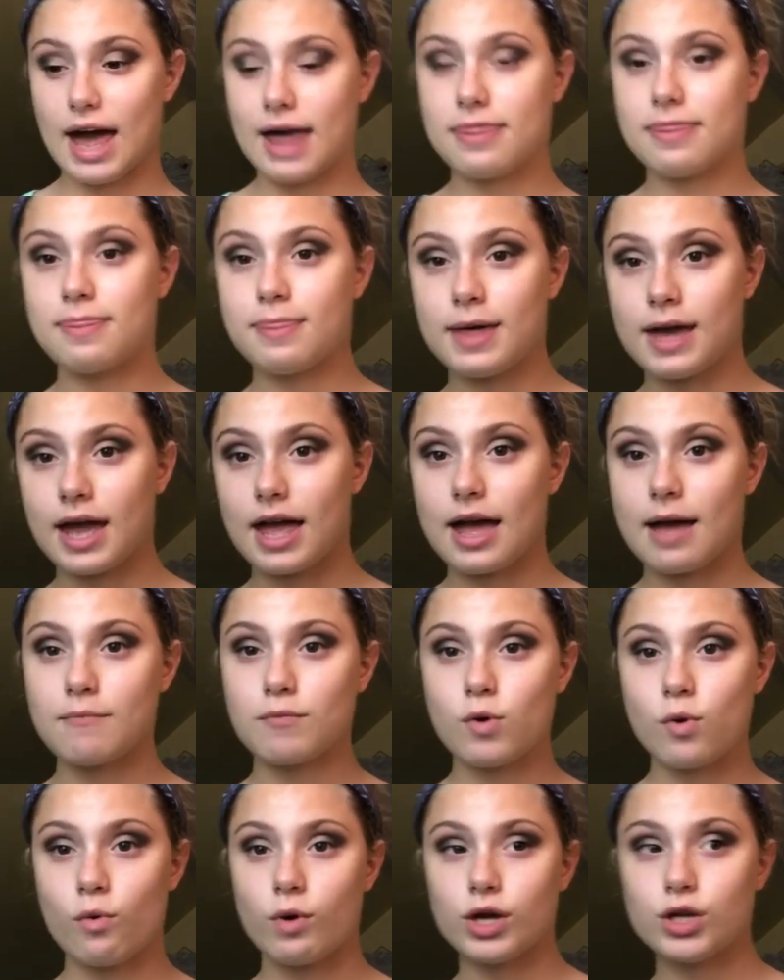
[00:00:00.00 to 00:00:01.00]
I think
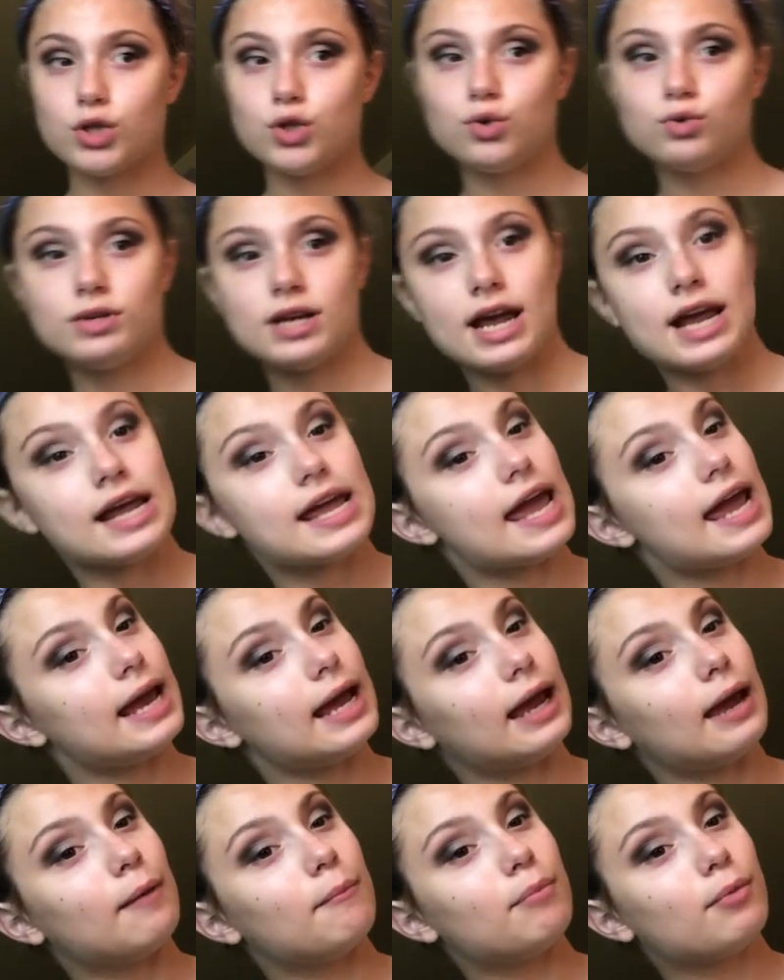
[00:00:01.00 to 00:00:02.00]
I'm going to take a